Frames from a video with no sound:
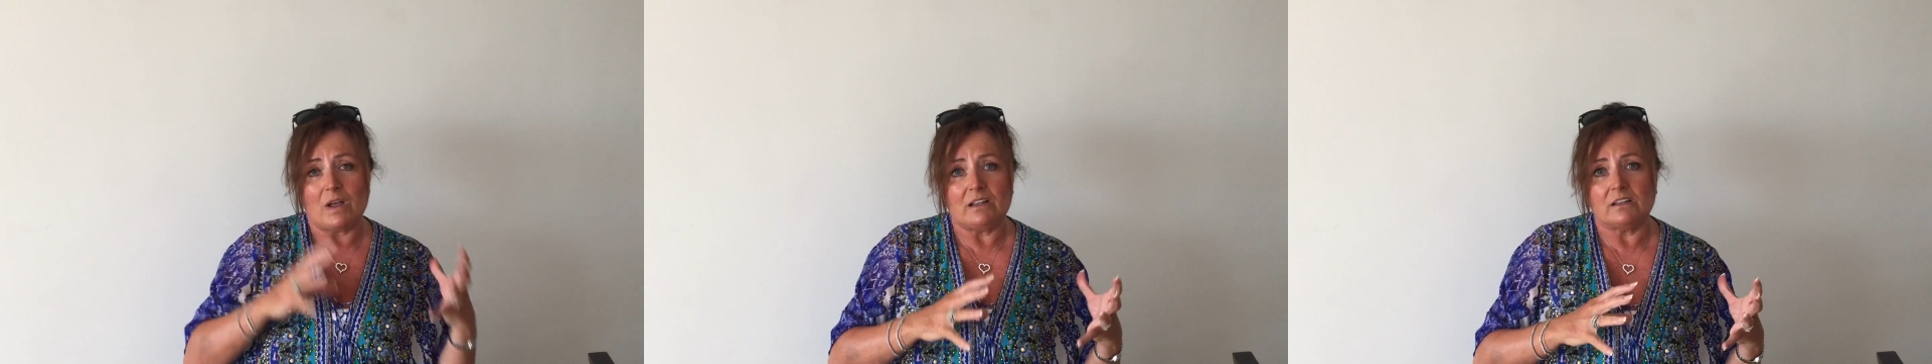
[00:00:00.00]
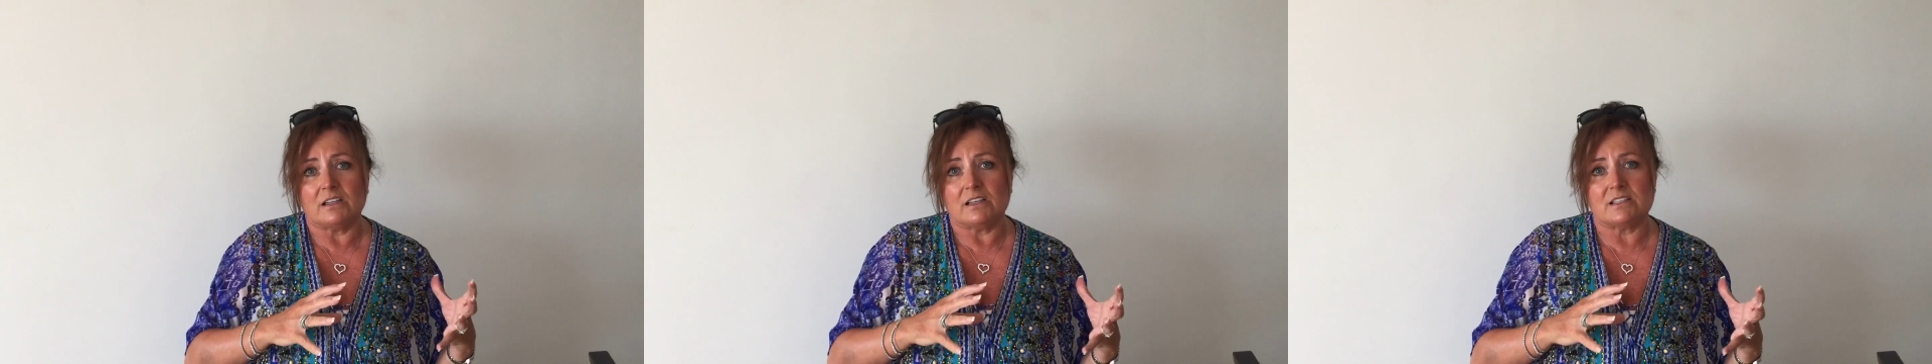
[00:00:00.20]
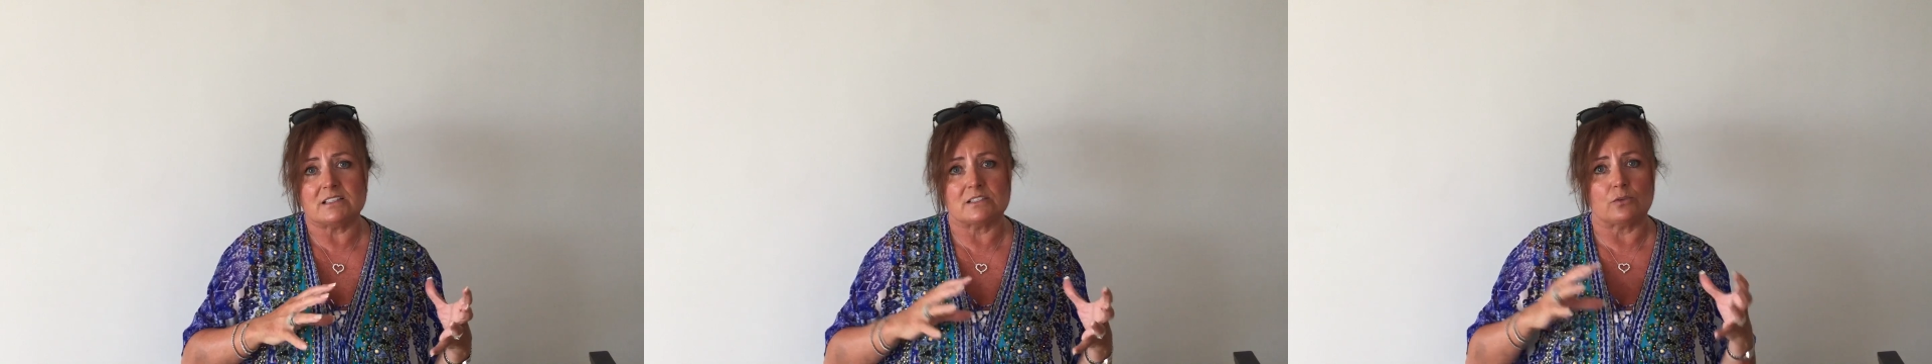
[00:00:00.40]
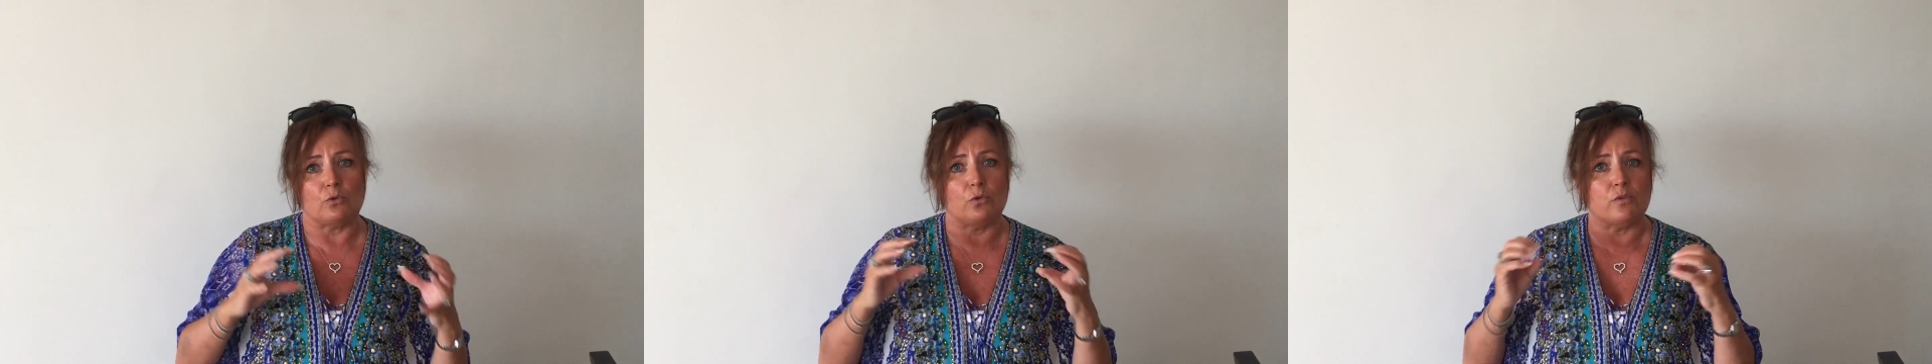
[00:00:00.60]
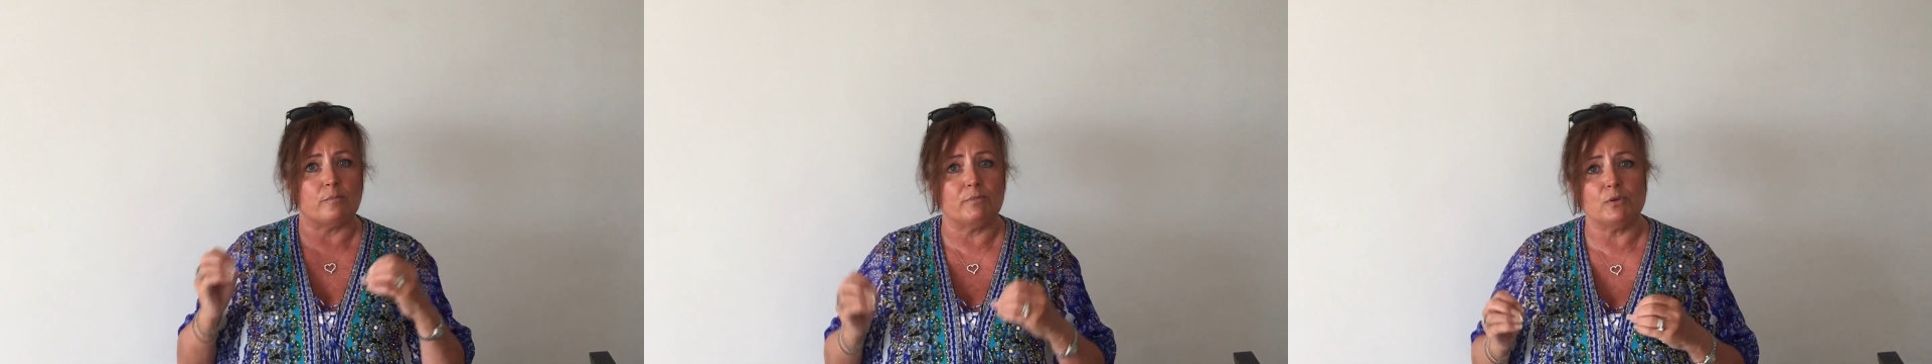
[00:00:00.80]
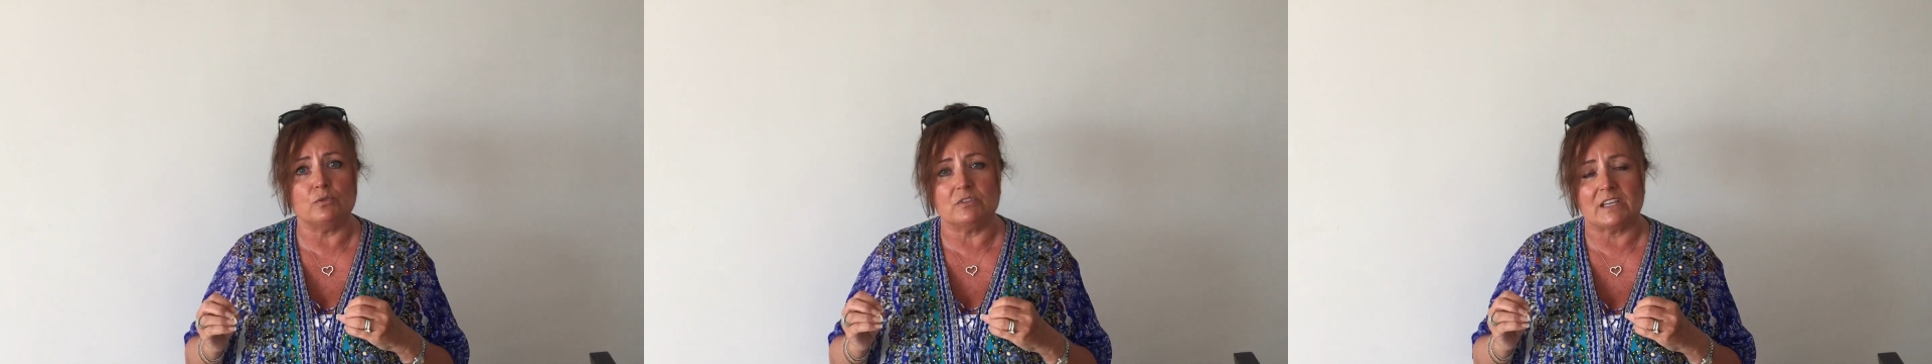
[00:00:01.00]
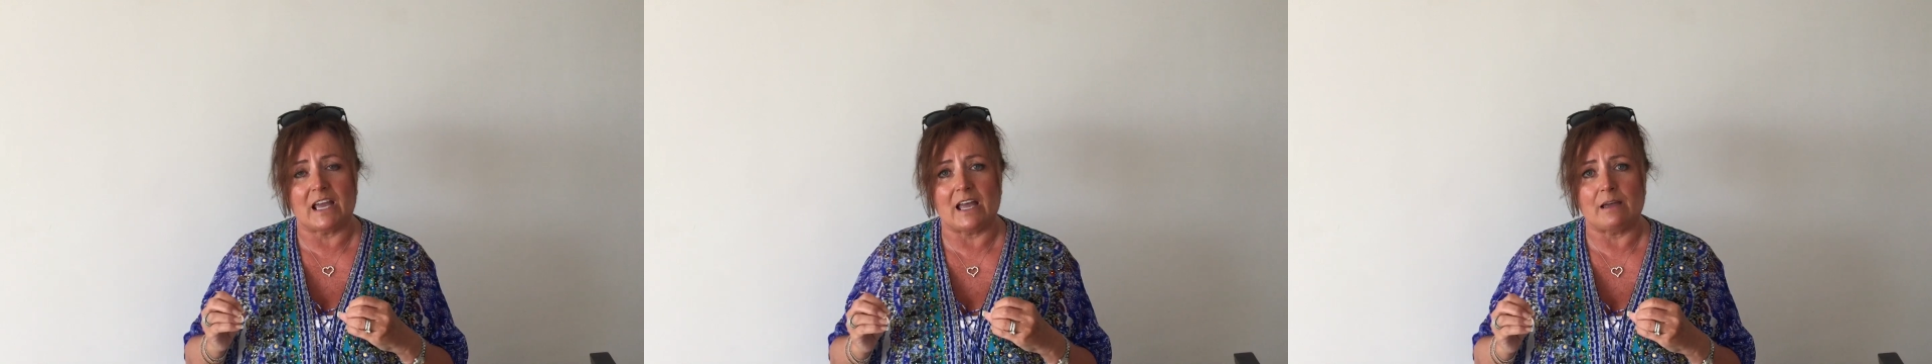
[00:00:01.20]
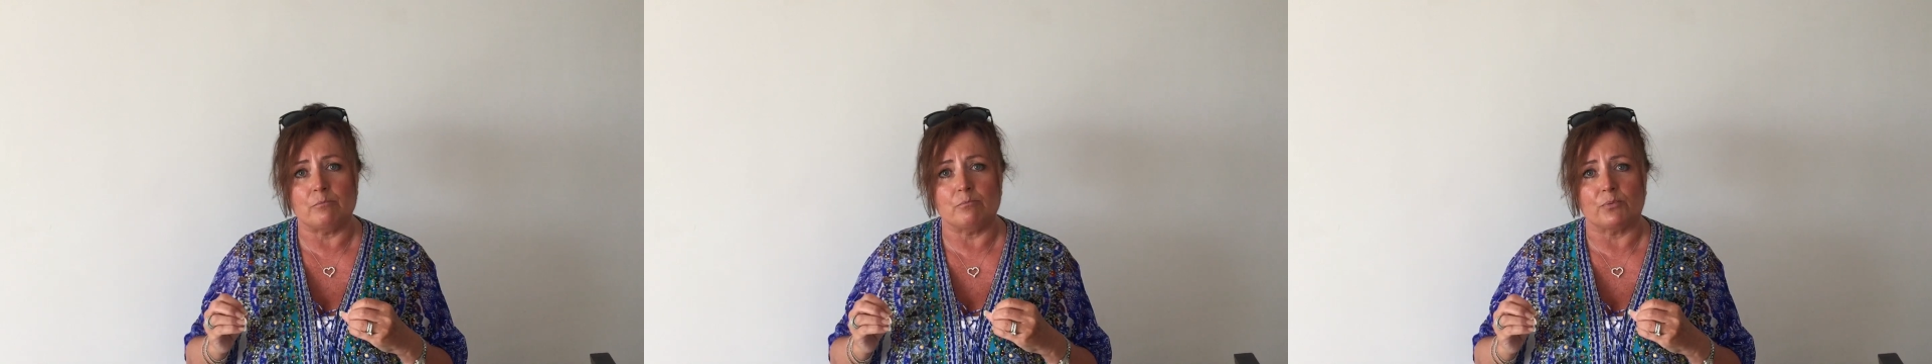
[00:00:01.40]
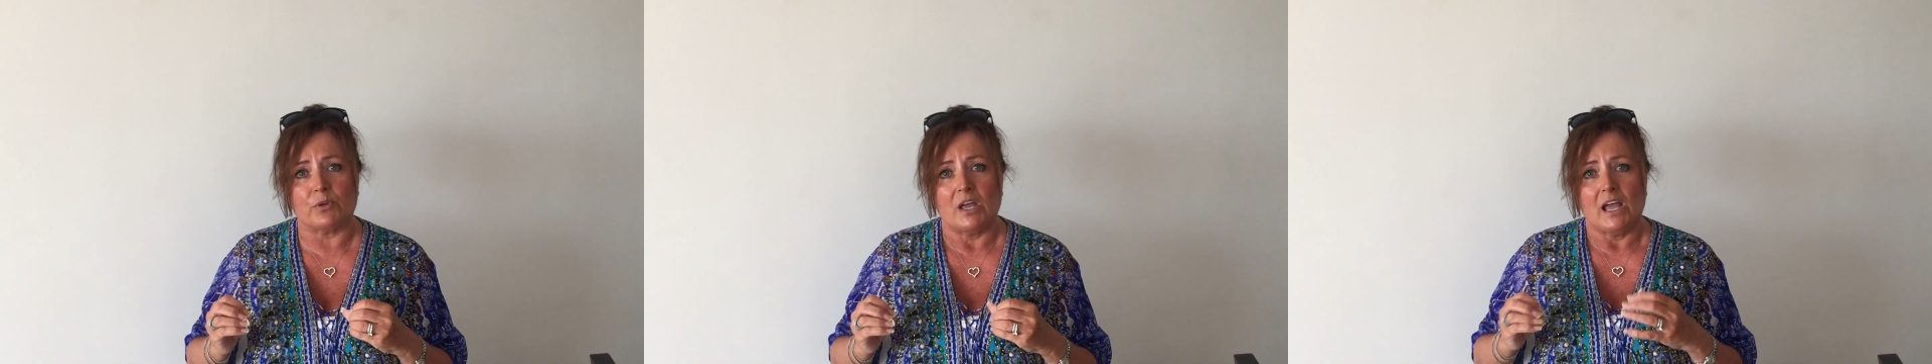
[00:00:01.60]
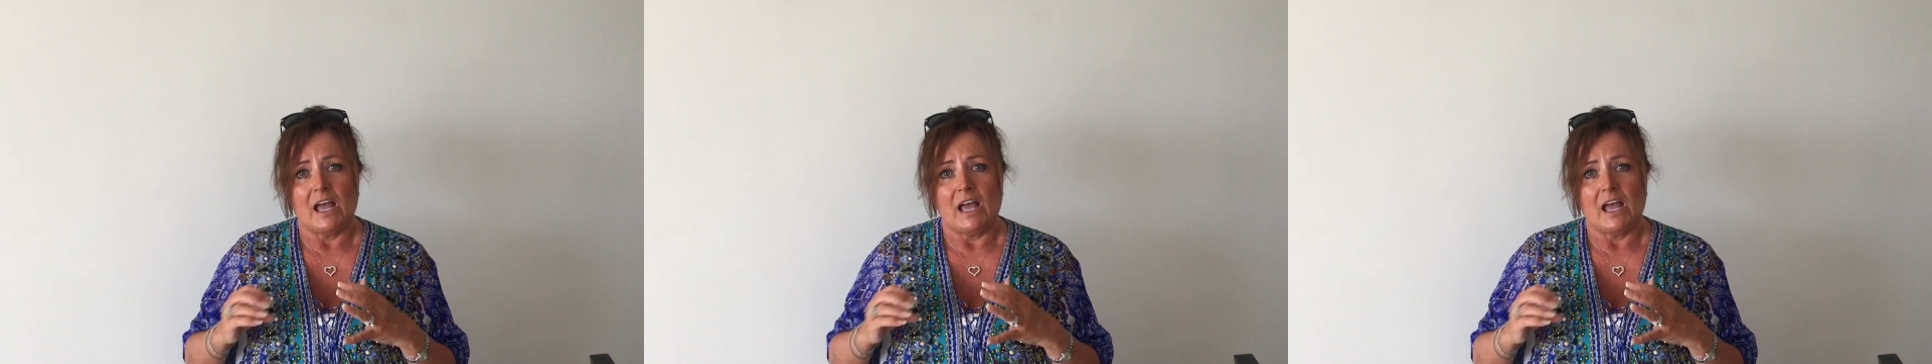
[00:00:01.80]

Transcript: wellness or the boot camp.